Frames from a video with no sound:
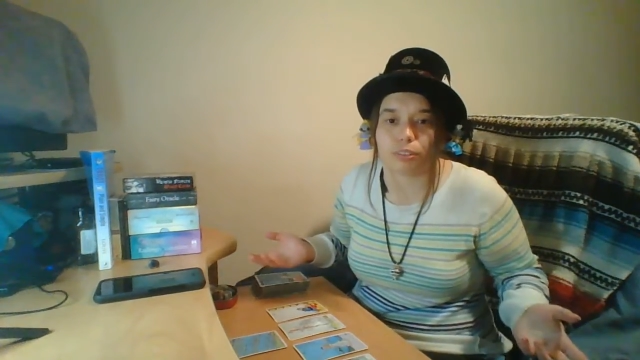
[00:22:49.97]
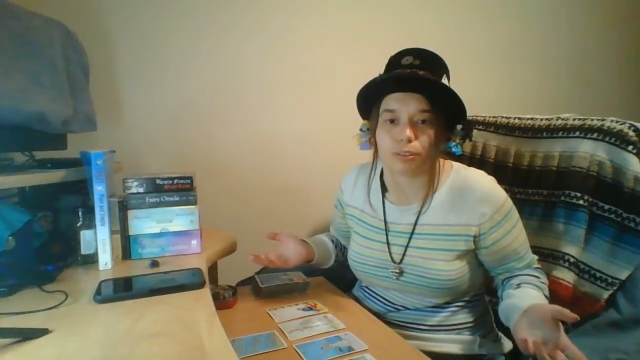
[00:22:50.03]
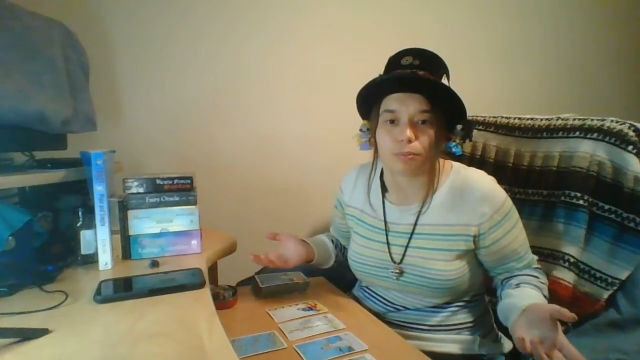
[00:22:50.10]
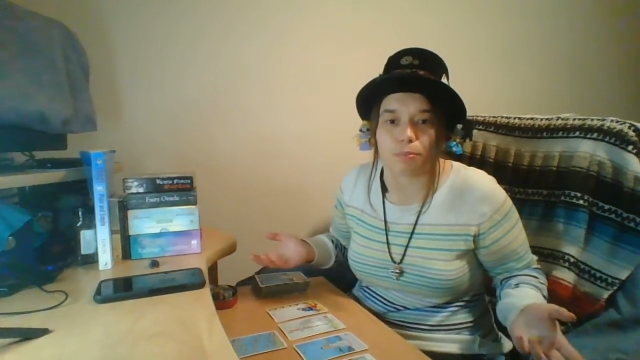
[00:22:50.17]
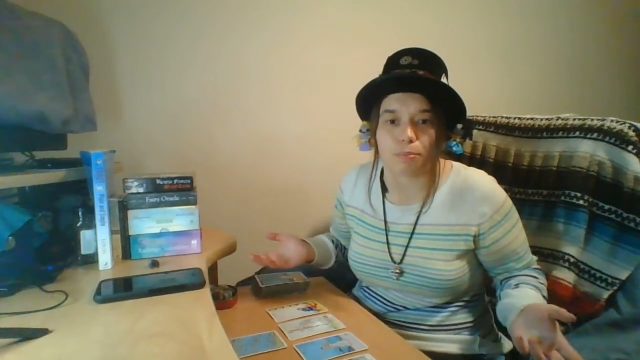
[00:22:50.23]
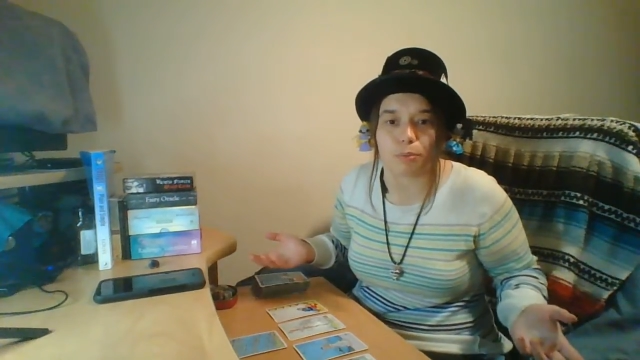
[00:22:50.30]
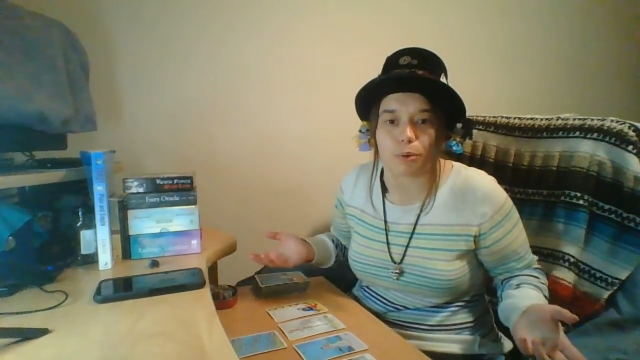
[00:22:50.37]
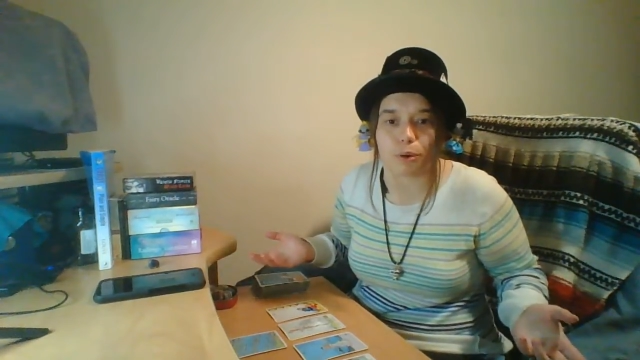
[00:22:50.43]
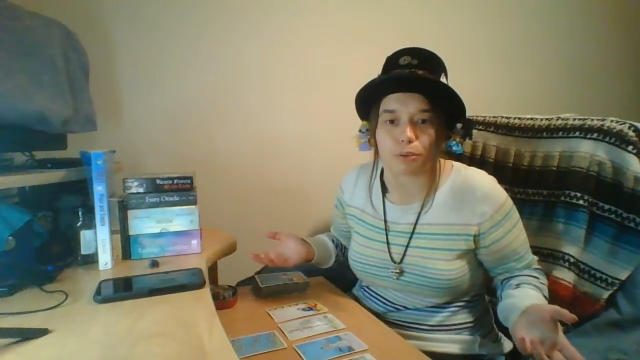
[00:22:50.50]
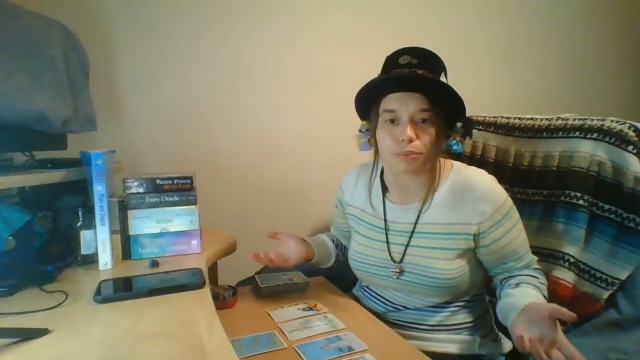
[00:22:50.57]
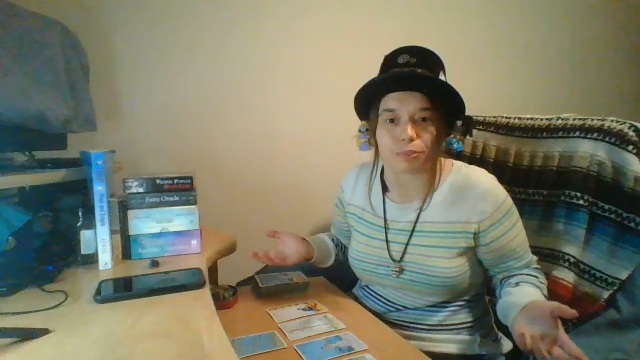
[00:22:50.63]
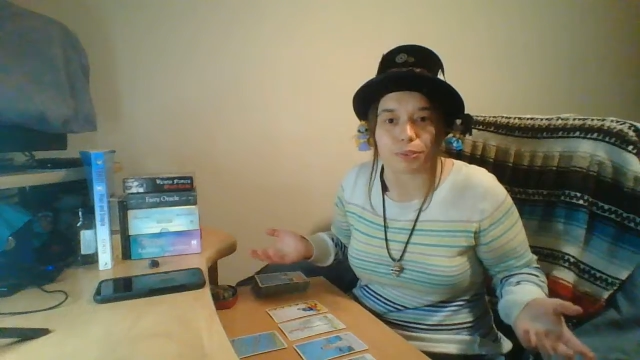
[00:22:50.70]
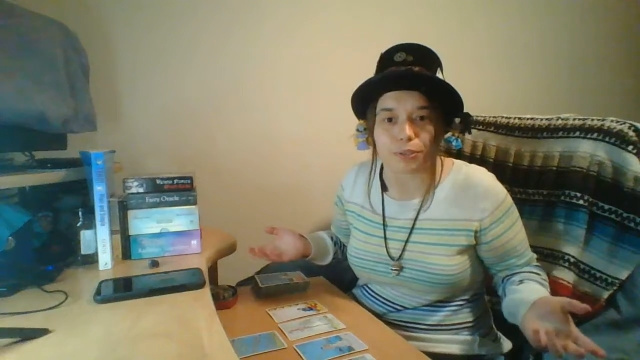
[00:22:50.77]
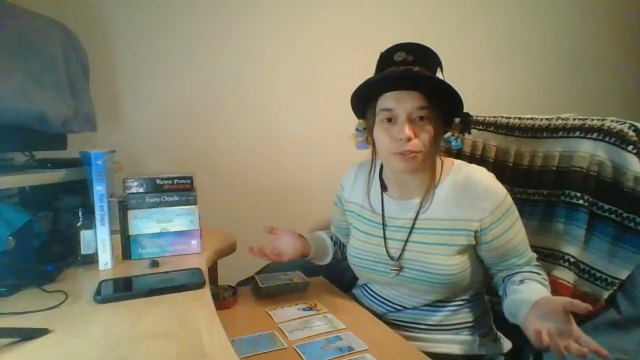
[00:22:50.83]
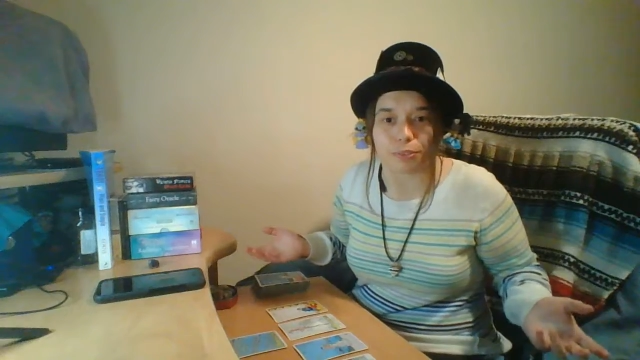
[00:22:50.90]
more
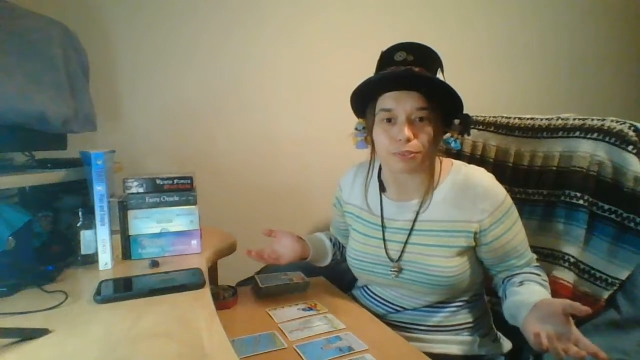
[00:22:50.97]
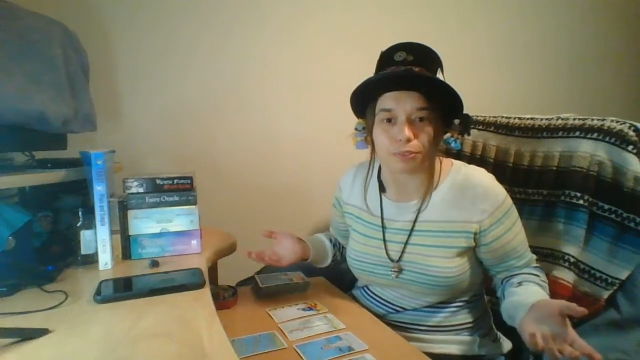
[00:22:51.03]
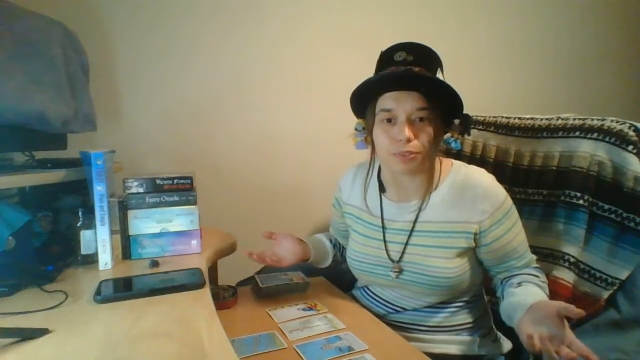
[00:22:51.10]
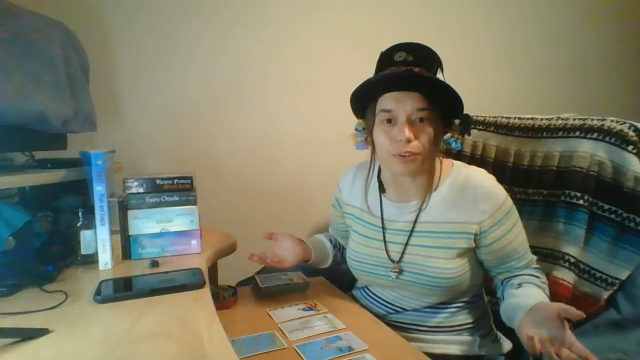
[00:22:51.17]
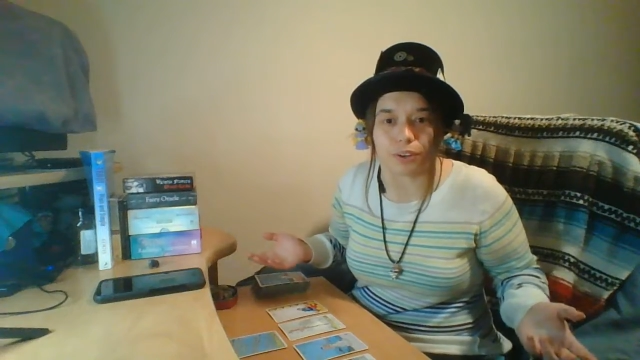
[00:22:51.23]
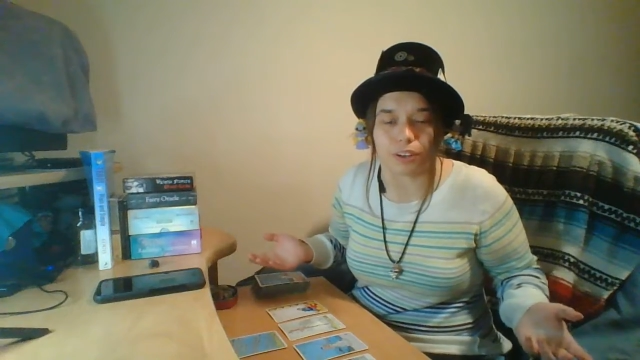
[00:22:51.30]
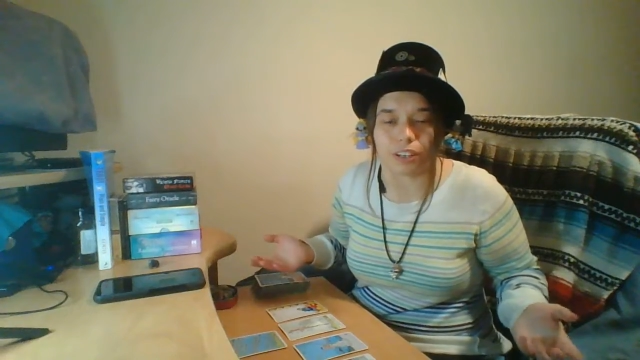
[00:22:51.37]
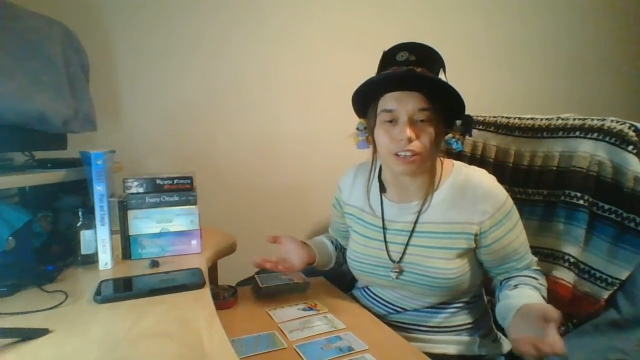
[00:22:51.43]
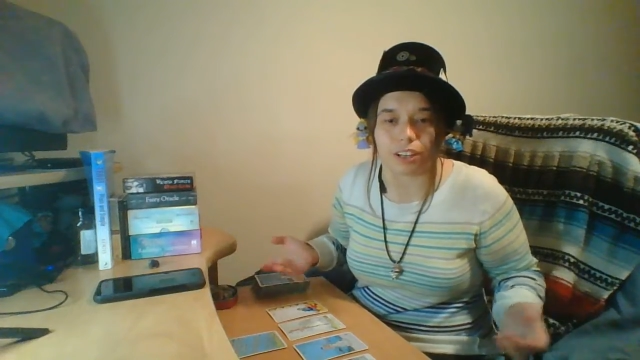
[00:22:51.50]
fruitful,